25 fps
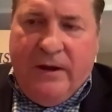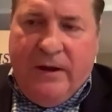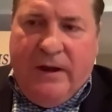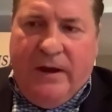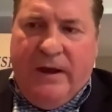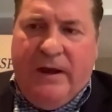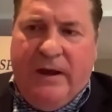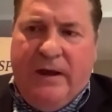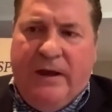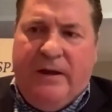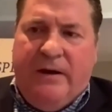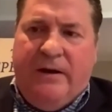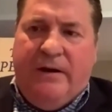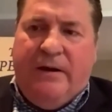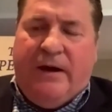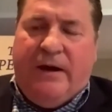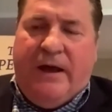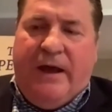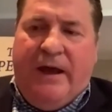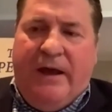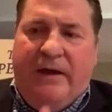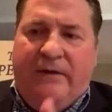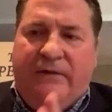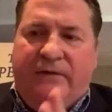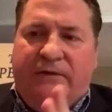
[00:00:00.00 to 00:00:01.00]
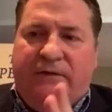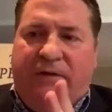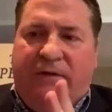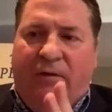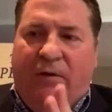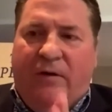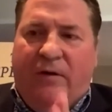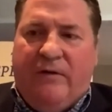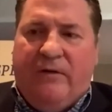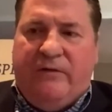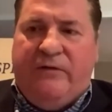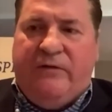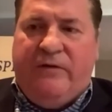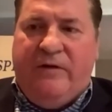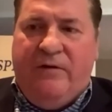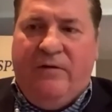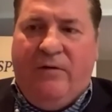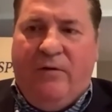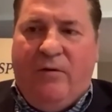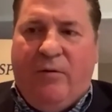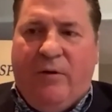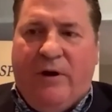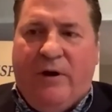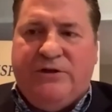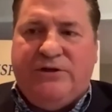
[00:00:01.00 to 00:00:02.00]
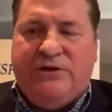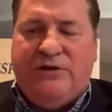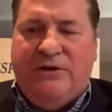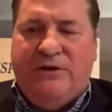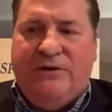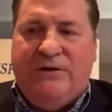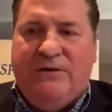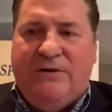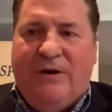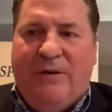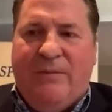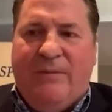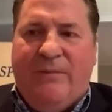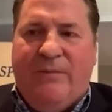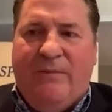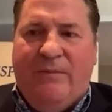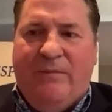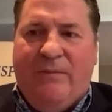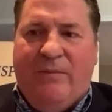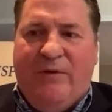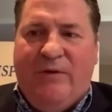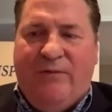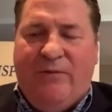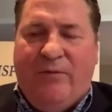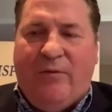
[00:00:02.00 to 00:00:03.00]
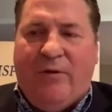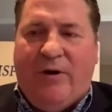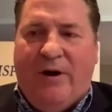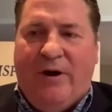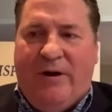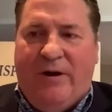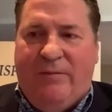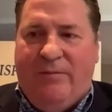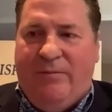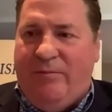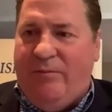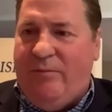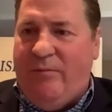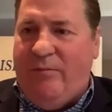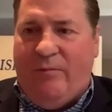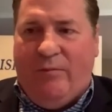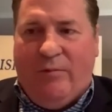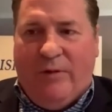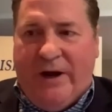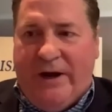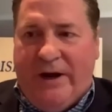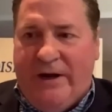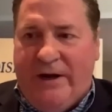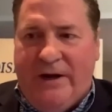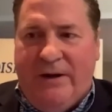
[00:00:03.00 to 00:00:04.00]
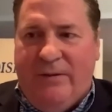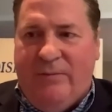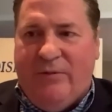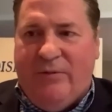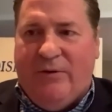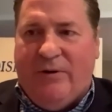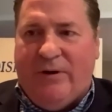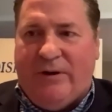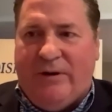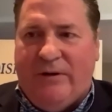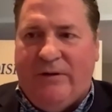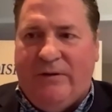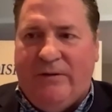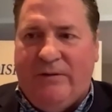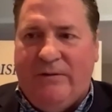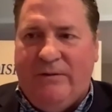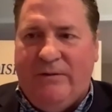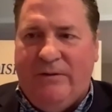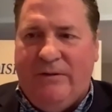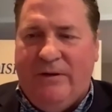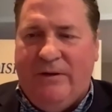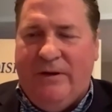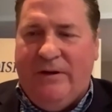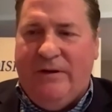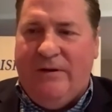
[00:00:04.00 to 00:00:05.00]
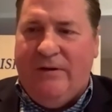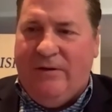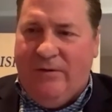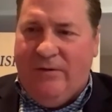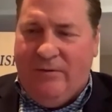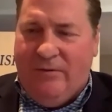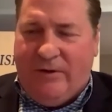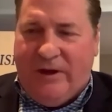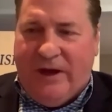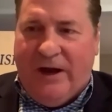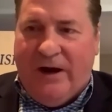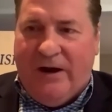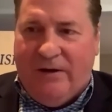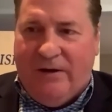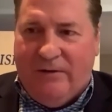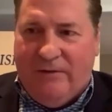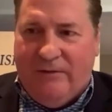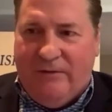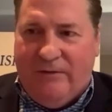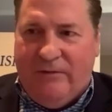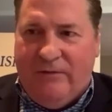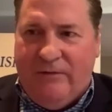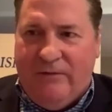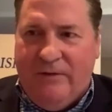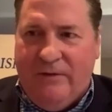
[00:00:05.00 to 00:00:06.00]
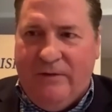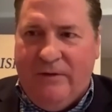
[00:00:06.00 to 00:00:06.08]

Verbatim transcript: and I ask a single question uh, before I write any book: Who cares?